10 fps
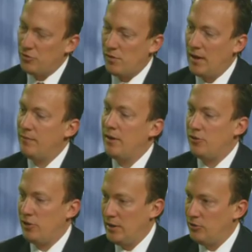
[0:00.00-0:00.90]
drive
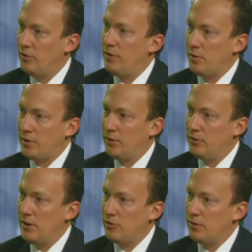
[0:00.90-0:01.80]
that change into the
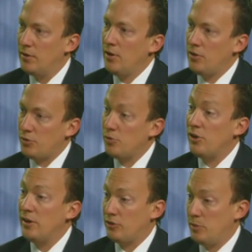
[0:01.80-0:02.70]
organization through
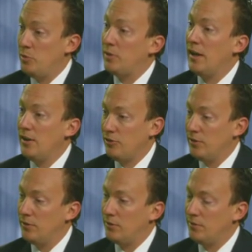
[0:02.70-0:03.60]
change
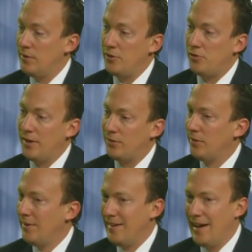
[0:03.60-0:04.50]
communications that
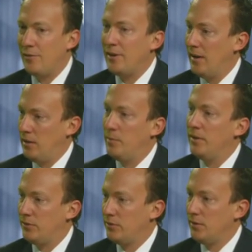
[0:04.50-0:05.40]
address every
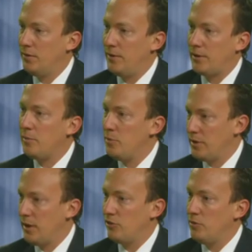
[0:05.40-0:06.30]
element of their
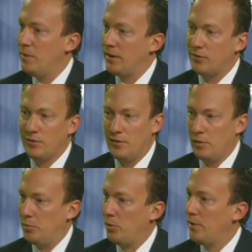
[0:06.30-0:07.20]
communication mix,
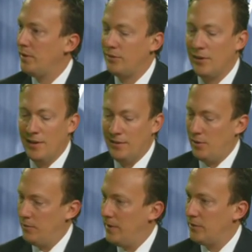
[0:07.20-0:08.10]
their employees,
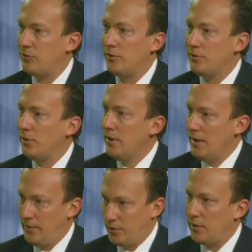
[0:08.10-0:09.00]
their investors,
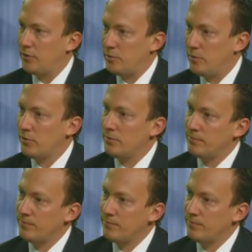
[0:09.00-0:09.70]
and their customers.